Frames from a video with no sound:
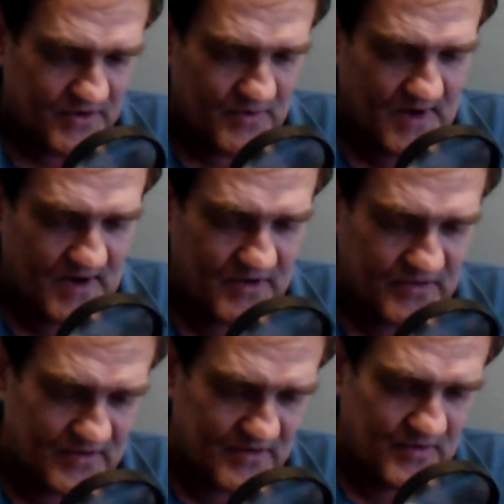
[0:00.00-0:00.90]
You
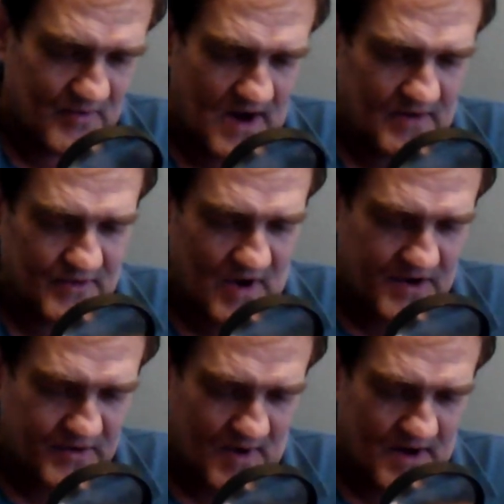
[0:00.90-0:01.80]
ain't you
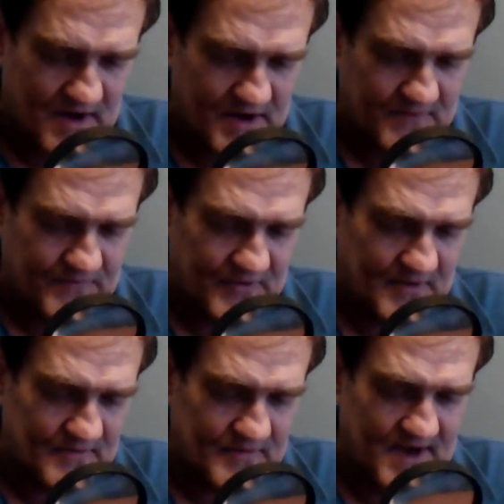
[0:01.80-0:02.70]
outlaw you out hunting for
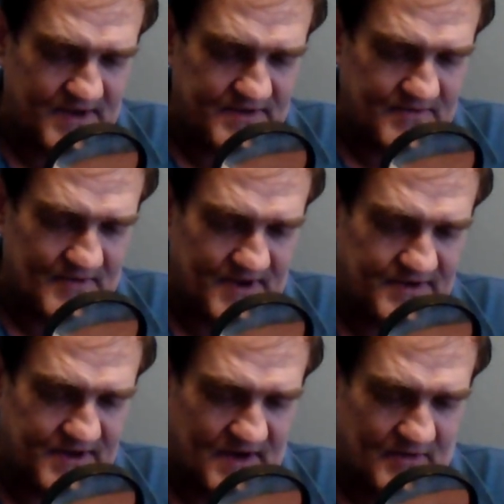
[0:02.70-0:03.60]
the right
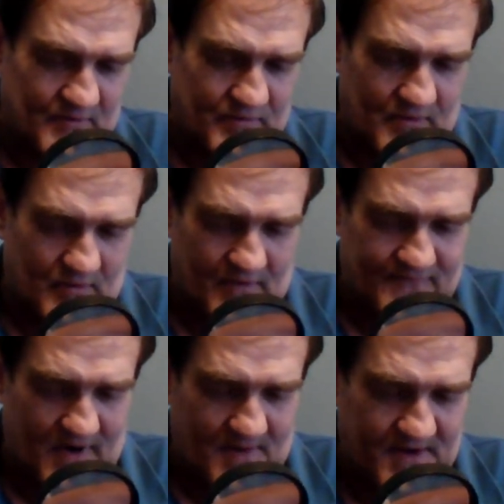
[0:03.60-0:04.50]
ring-tailed
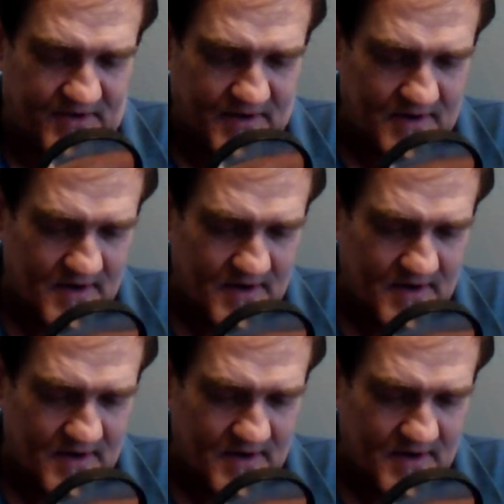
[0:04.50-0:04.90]
varmint?